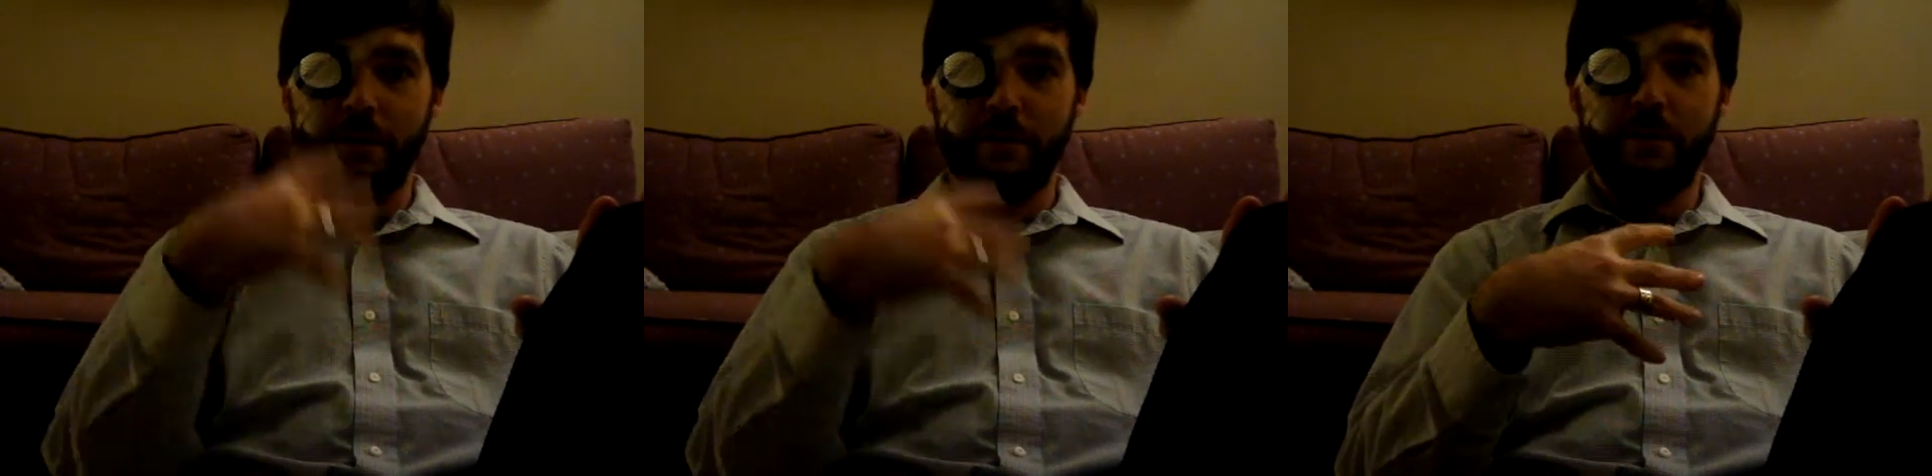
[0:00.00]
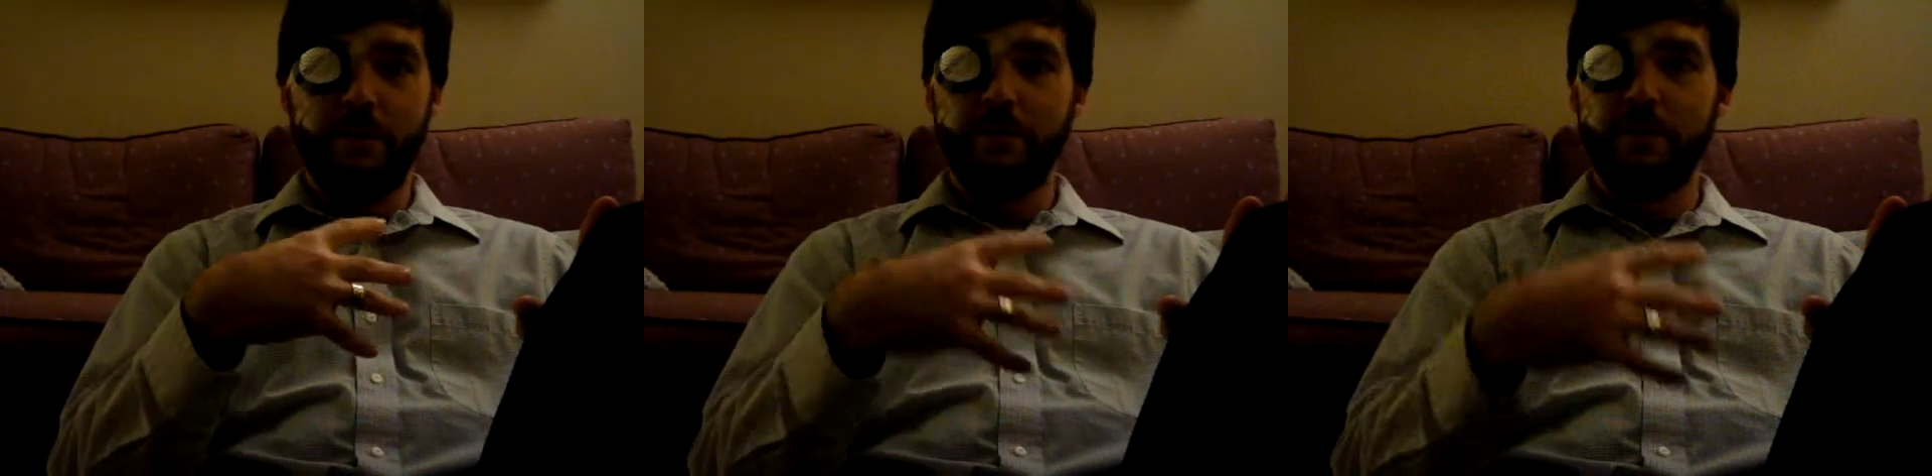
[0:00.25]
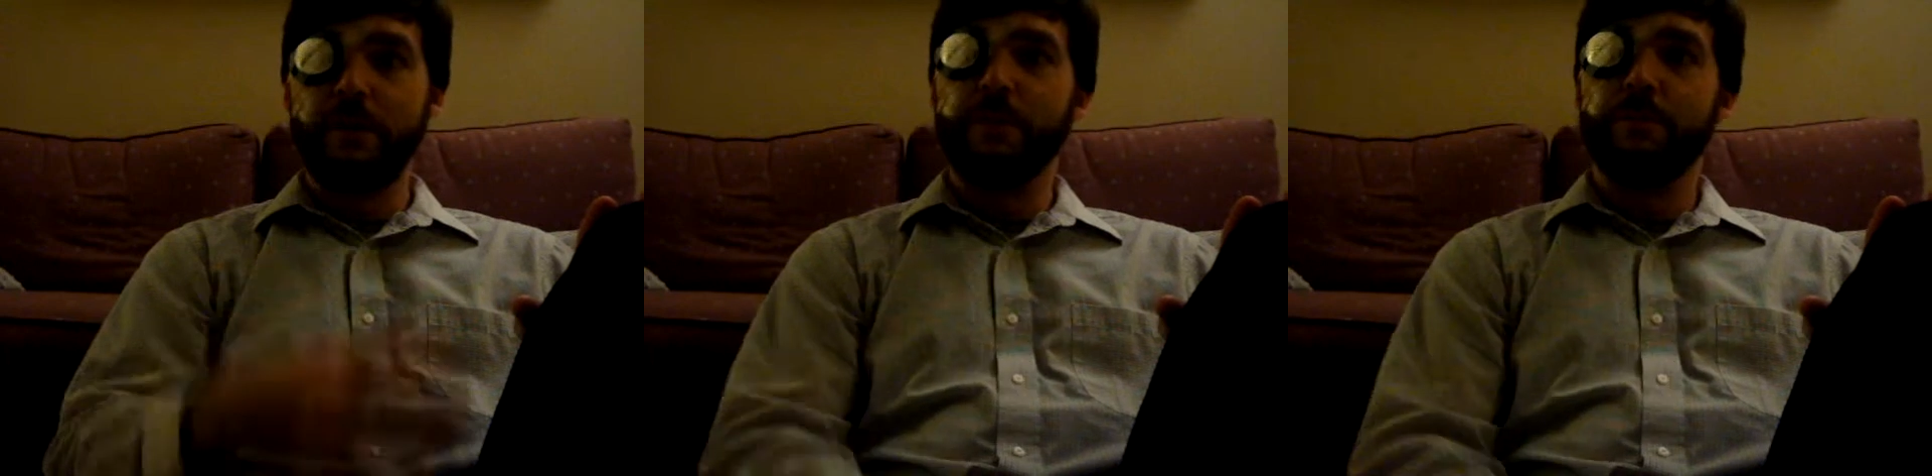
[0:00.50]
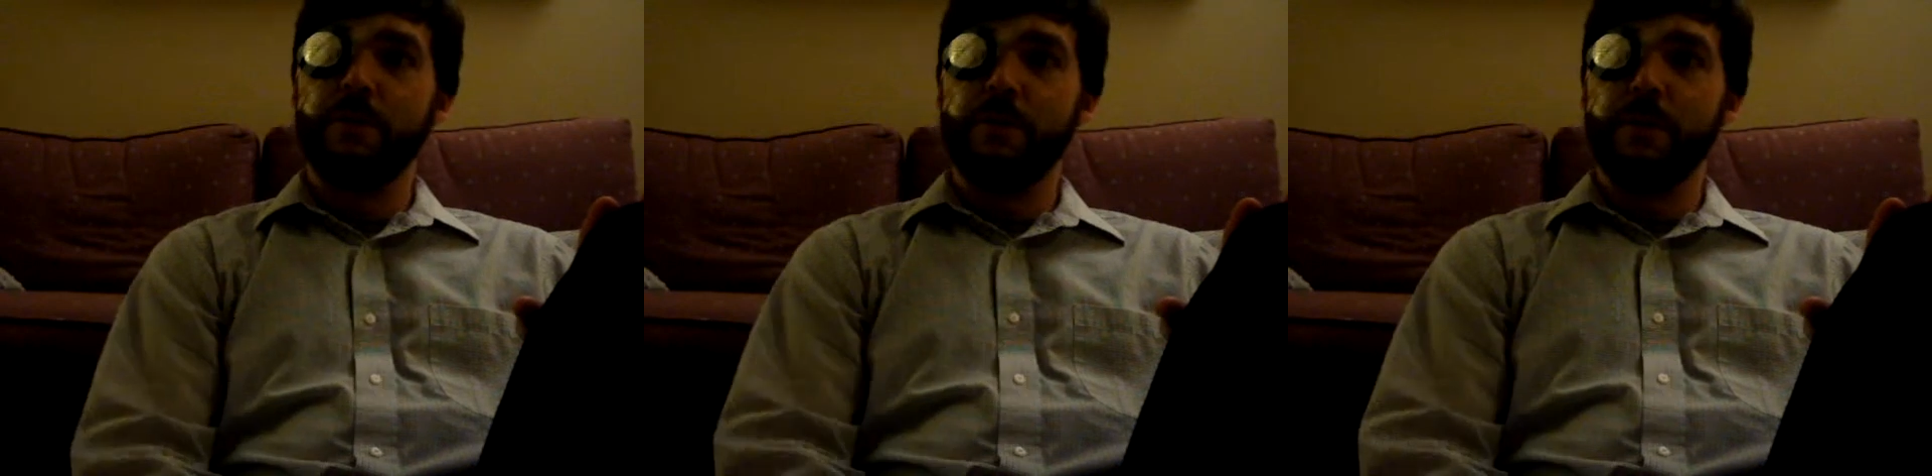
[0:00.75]
puts you to
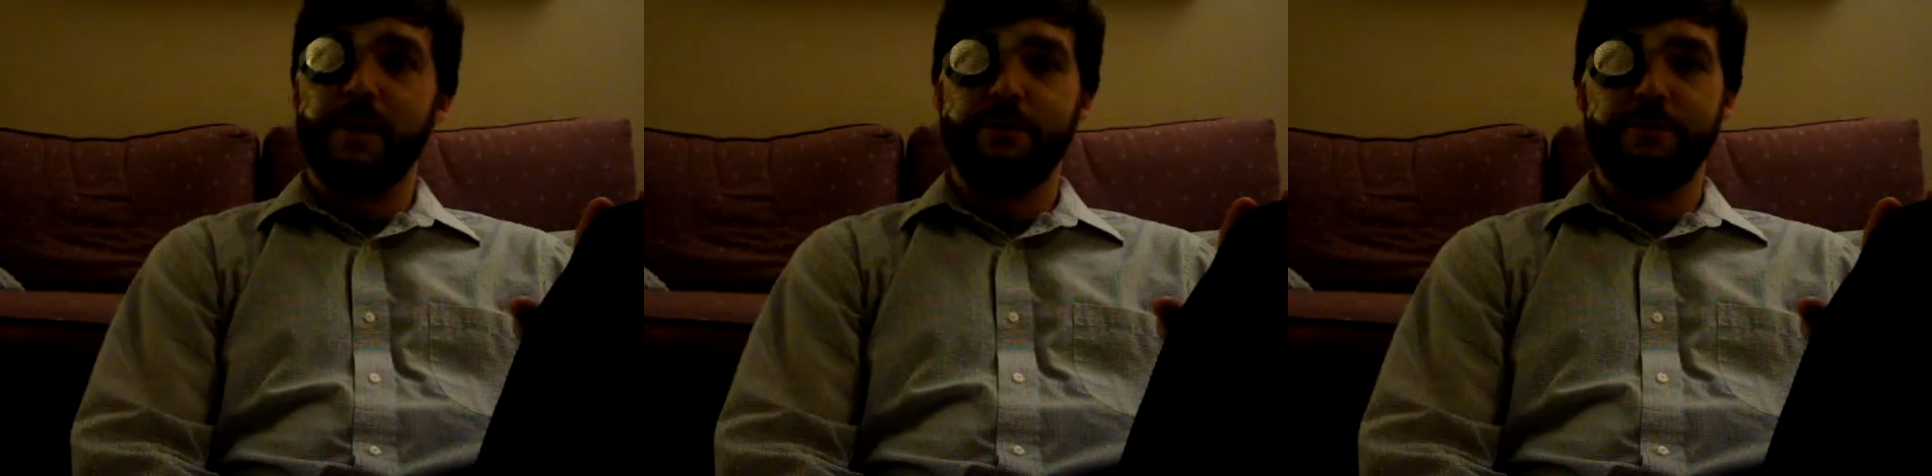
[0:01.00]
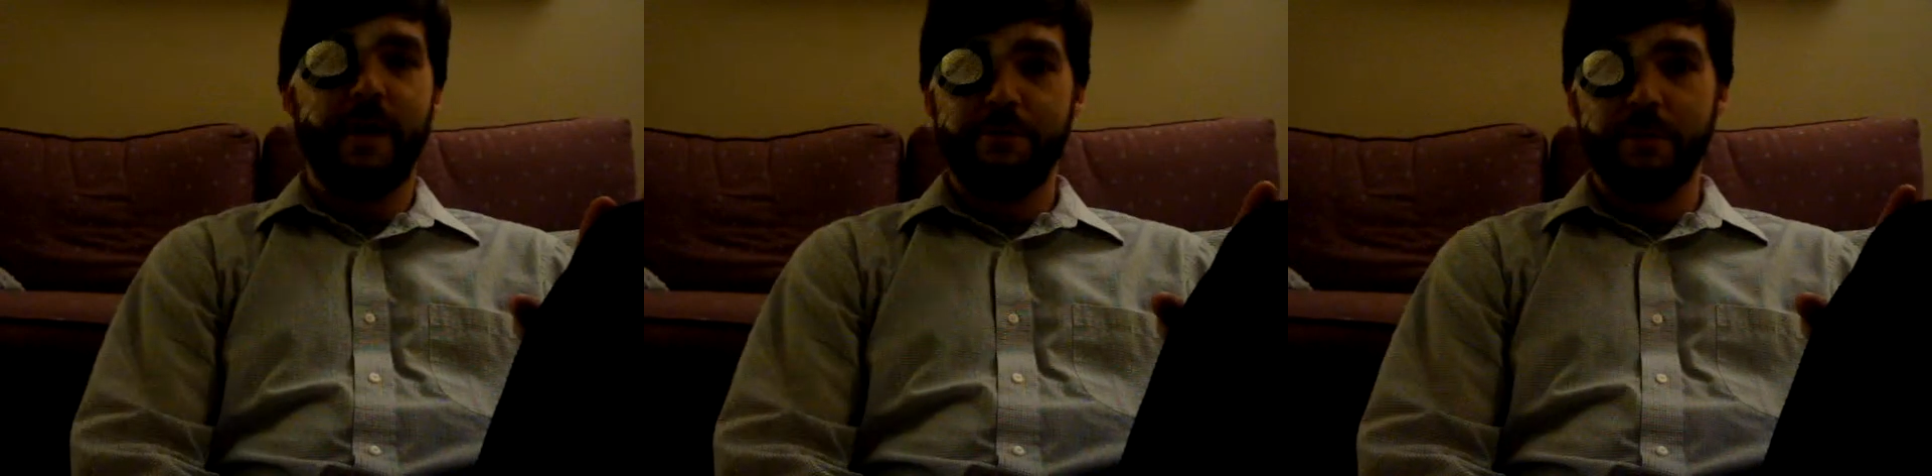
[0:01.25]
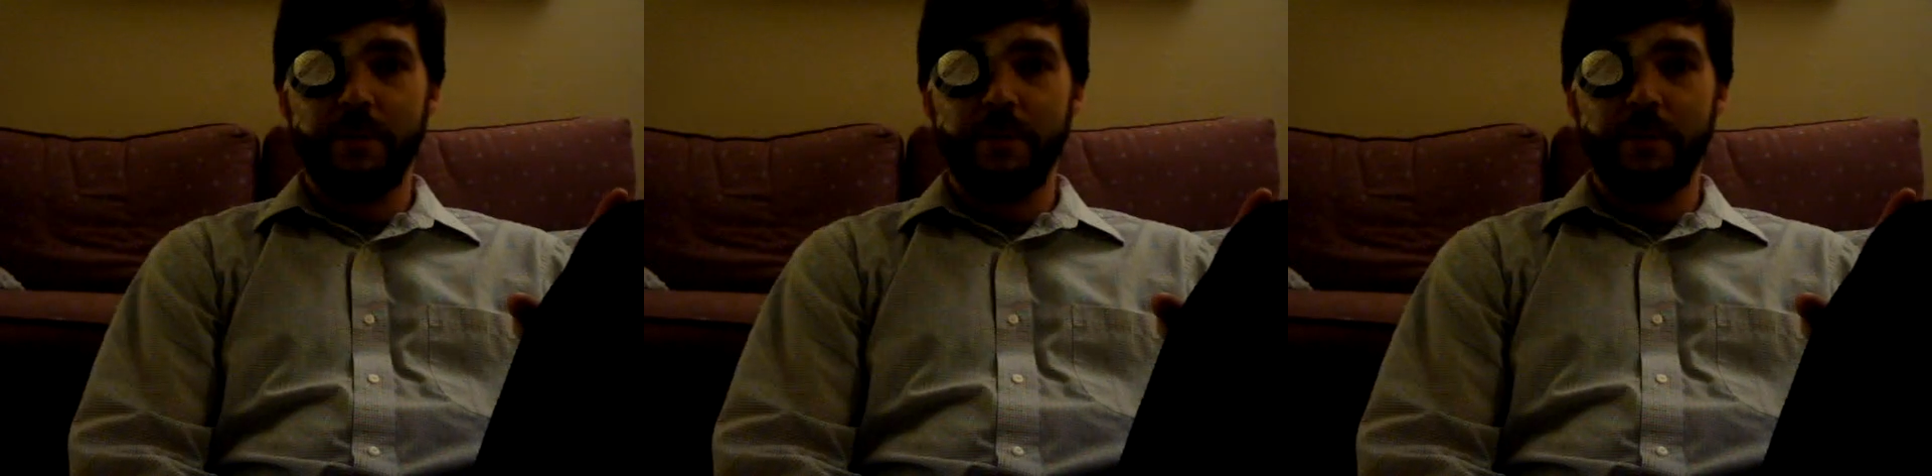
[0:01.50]
sleep for about 5